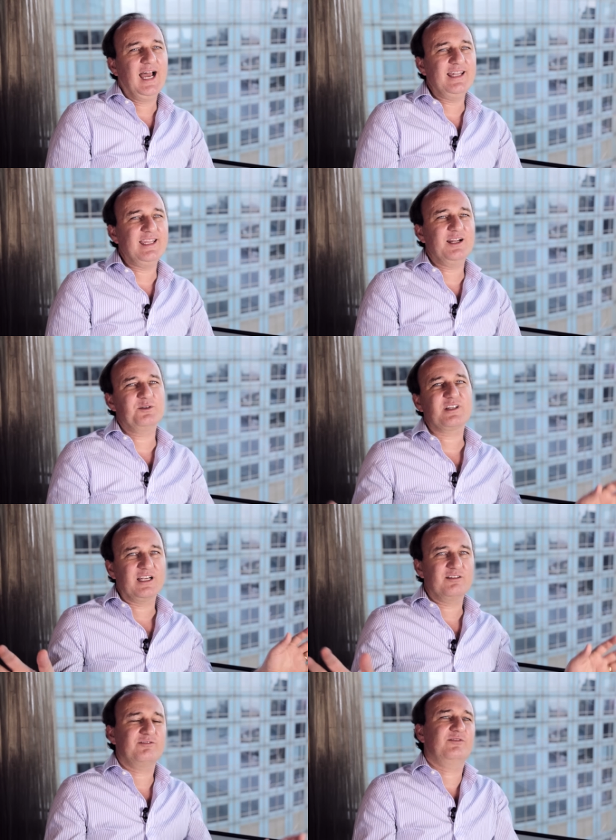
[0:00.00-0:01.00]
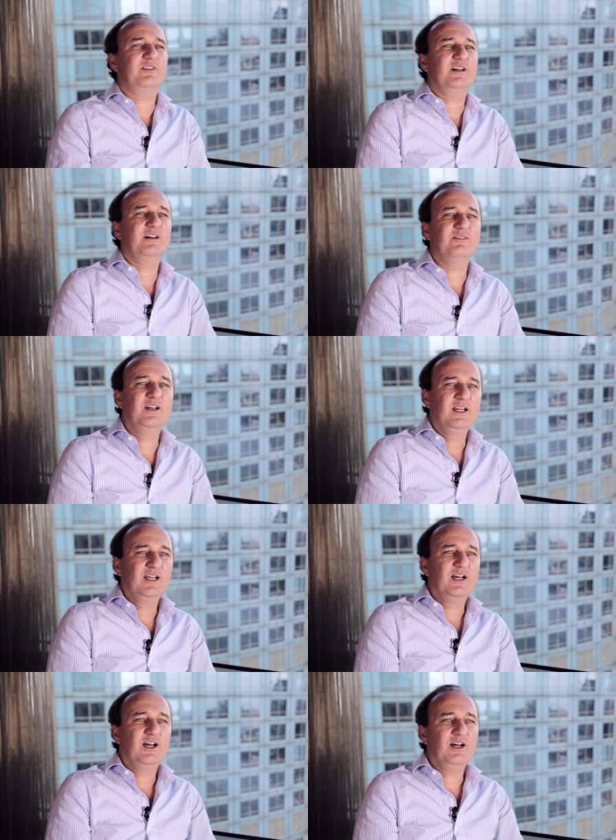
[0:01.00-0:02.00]
And then I was kind of uh,
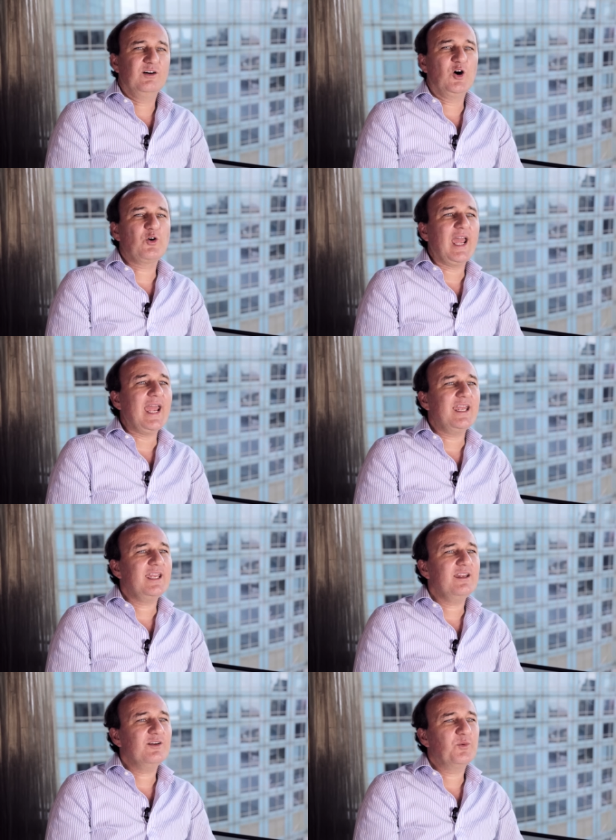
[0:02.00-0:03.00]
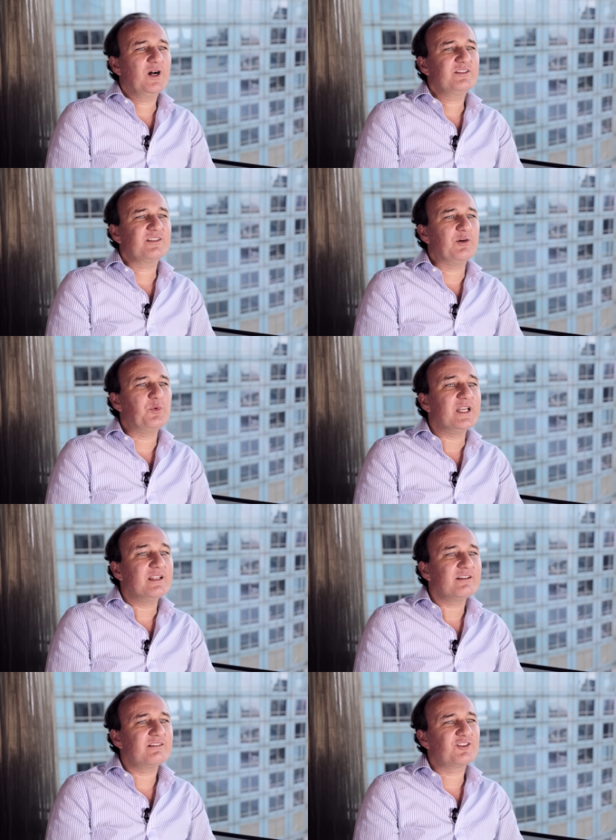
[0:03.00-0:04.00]
uh, okay whilst I
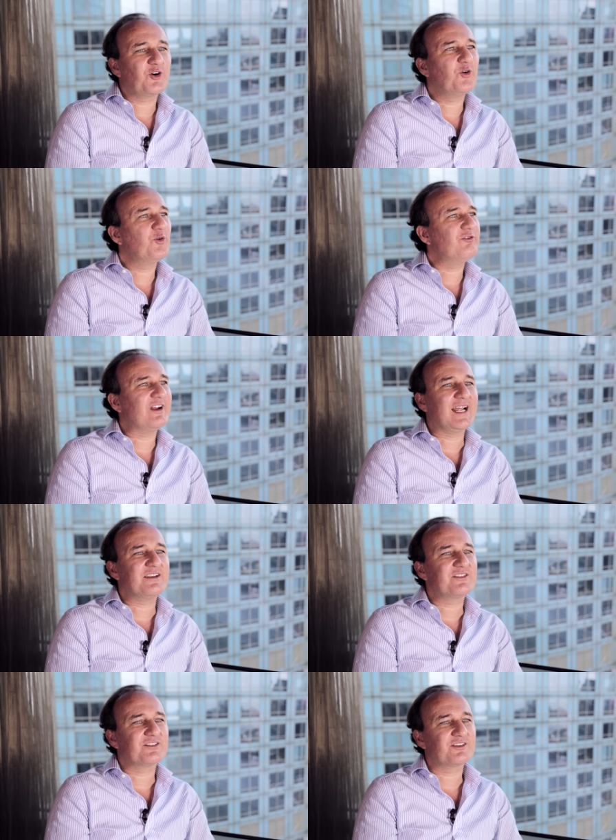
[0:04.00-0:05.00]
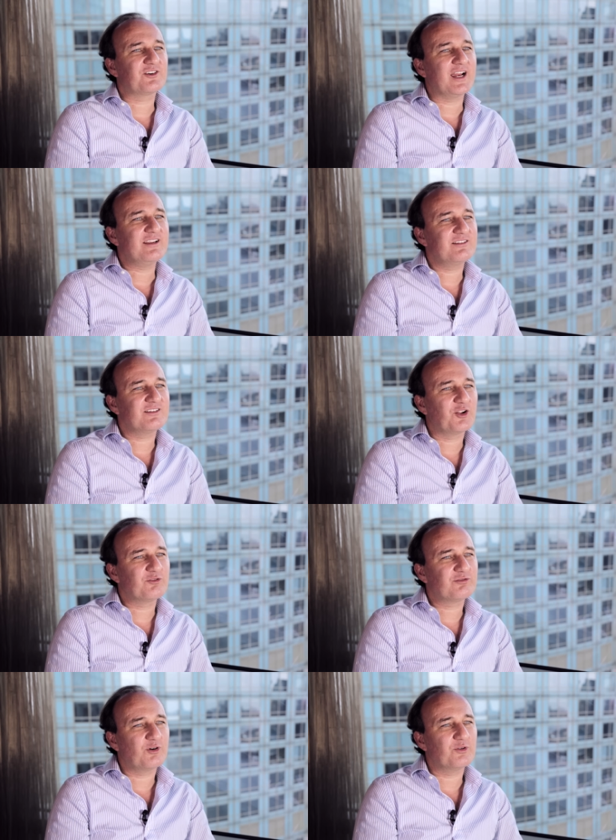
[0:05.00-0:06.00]
witnessed this whole financial crisis
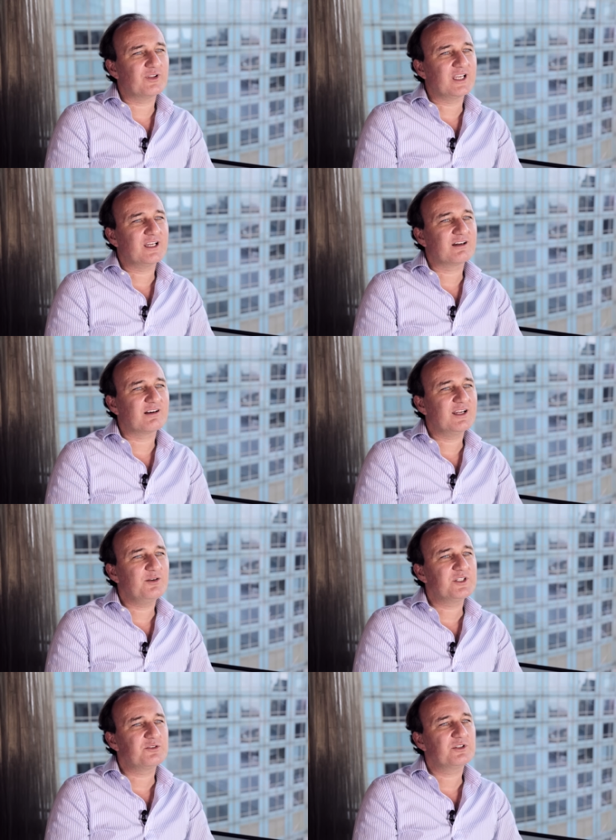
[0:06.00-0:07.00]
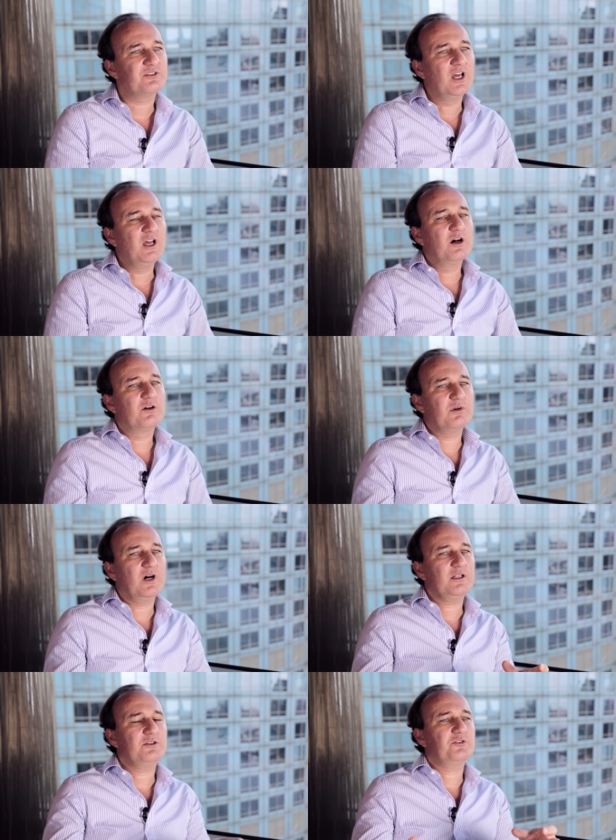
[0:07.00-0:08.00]
unfolding, right? Which was
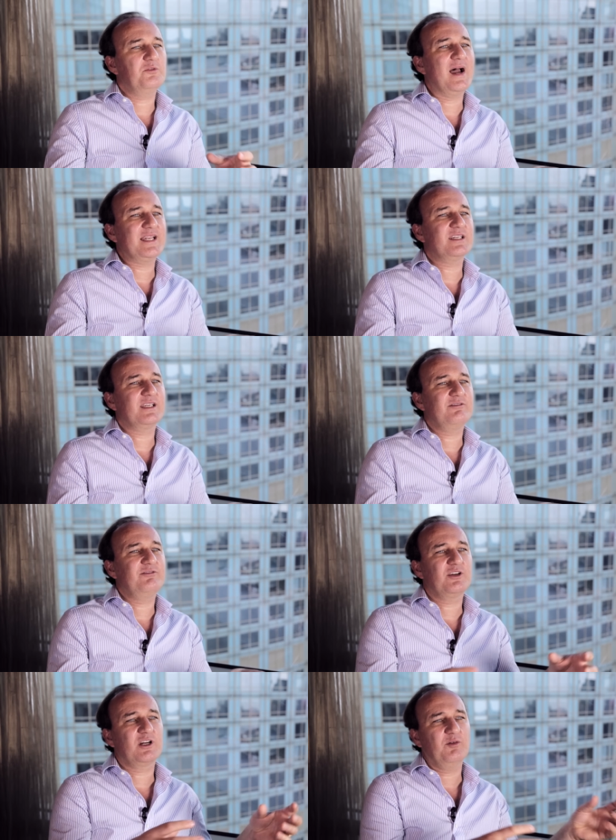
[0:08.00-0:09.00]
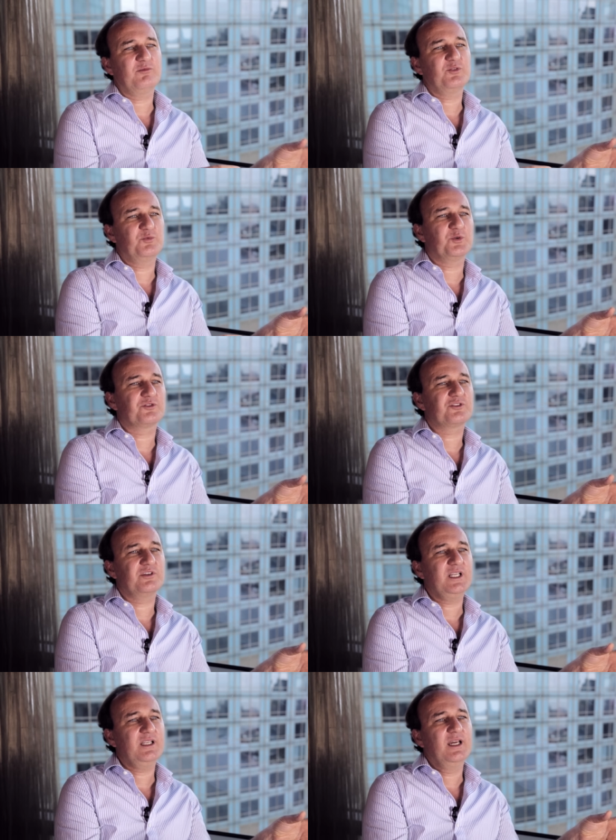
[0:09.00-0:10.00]
rather traumatic. If you come from Wall
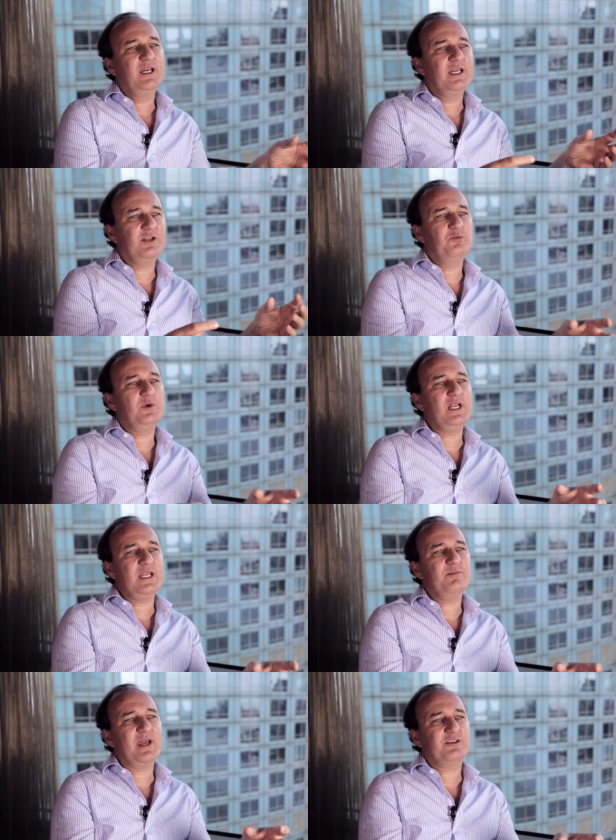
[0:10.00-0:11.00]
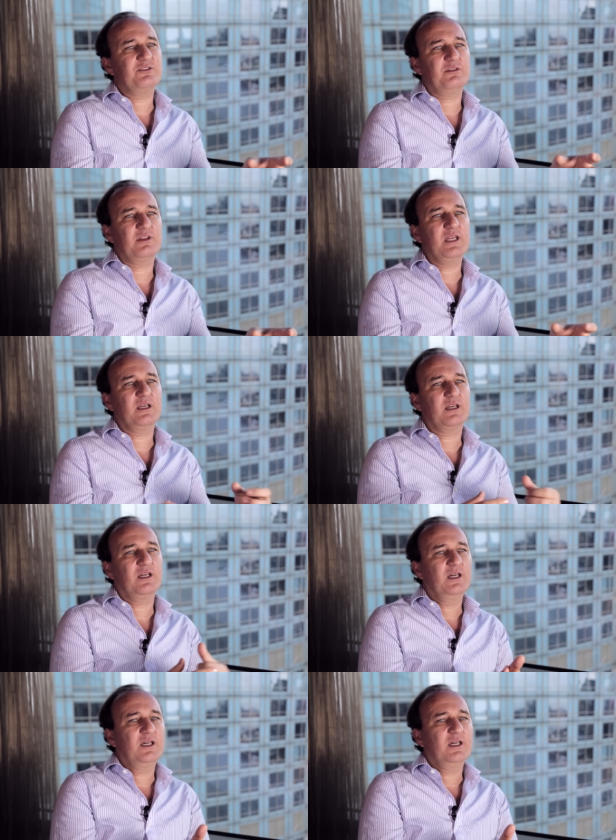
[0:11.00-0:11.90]
Street, it really makes you think